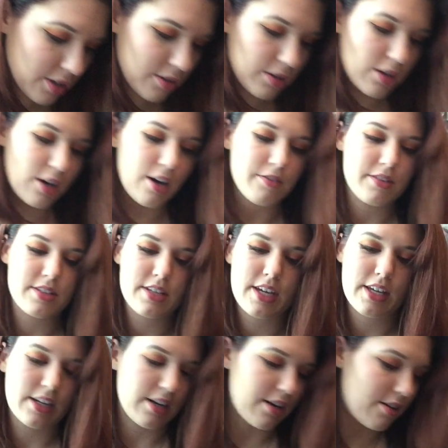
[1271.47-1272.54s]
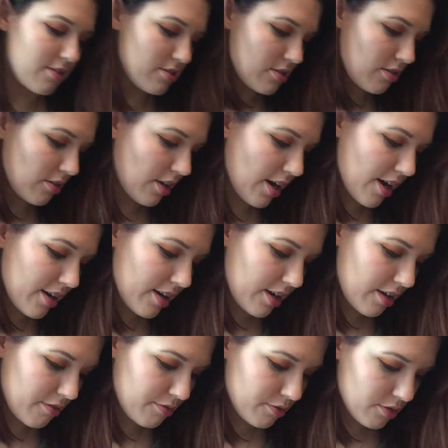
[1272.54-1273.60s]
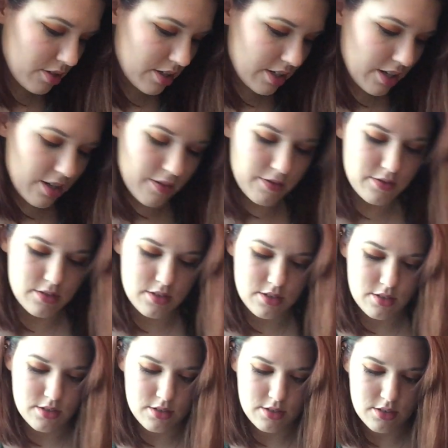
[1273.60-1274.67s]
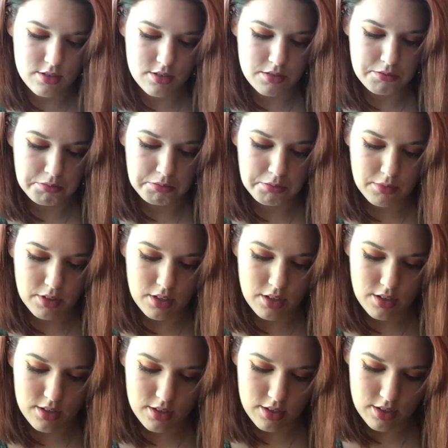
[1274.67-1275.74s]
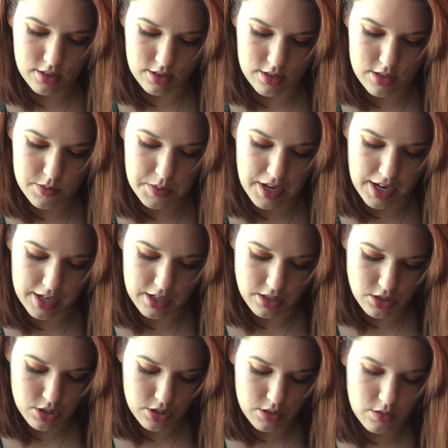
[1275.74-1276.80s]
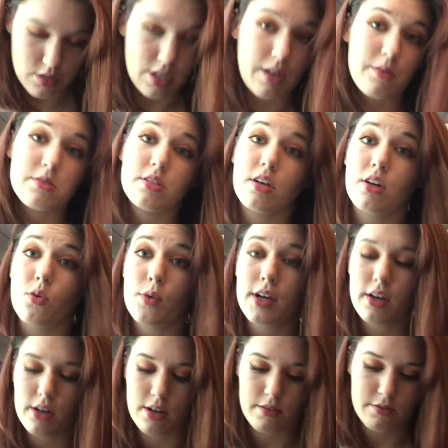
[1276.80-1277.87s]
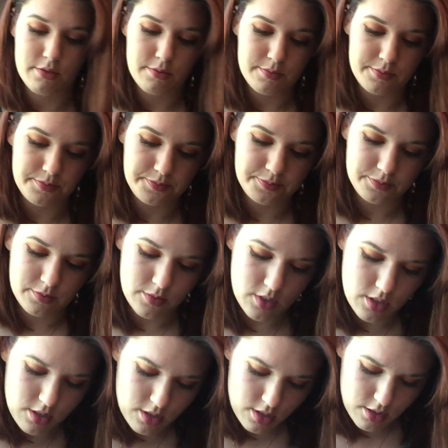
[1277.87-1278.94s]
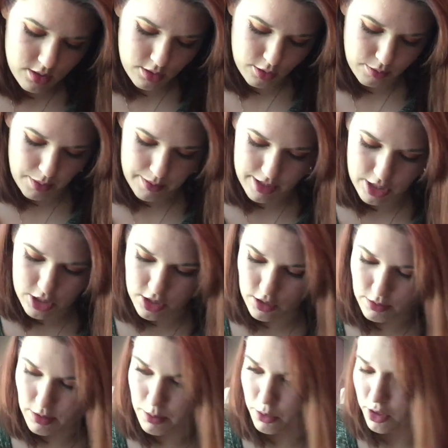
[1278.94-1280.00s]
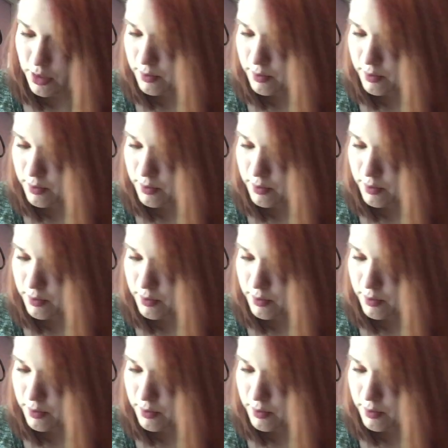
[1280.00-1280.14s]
I go to Coffee Date, and I also got a free gift in this package too that I was unaware of. Maybe I just don't remember